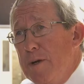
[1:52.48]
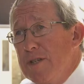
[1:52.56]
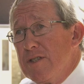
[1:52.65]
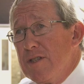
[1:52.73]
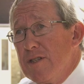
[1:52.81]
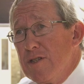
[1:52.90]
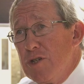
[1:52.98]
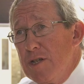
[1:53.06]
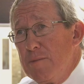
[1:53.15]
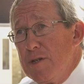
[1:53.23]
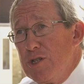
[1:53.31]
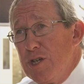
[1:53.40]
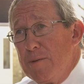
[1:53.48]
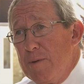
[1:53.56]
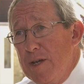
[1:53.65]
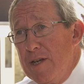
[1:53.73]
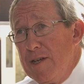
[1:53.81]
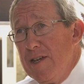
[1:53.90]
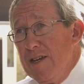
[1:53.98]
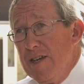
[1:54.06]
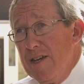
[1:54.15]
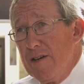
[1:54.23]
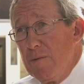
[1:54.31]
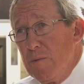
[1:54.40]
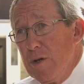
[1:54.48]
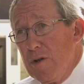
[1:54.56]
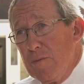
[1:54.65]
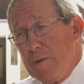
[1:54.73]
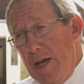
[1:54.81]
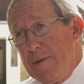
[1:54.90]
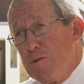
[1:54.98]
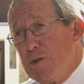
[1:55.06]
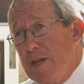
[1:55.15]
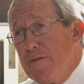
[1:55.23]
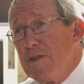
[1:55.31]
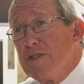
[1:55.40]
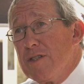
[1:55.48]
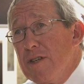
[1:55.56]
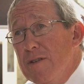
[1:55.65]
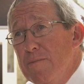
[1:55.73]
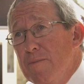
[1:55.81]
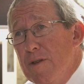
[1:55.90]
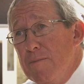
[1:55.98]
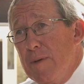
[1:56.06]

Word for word: is that the GBGB will be able to give us the, the